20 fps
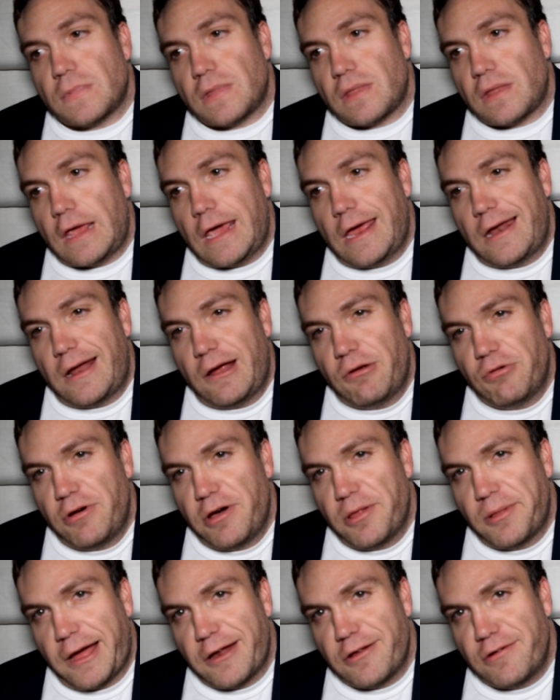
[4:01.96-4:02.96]
And I really
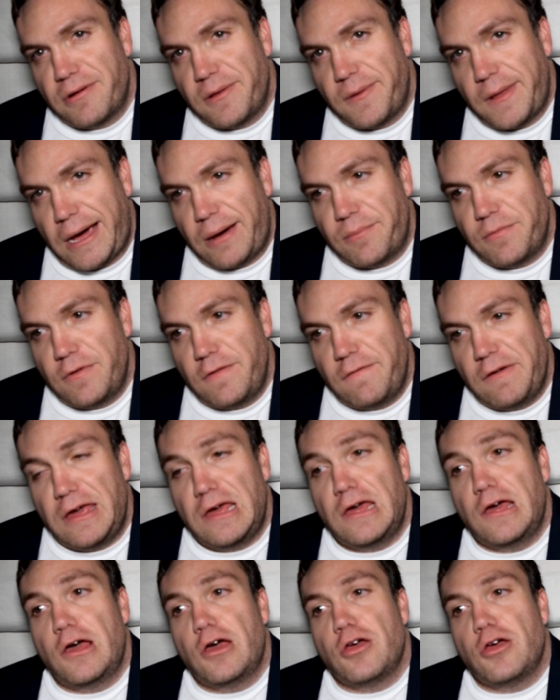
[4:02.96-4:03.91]
liked her in that movie.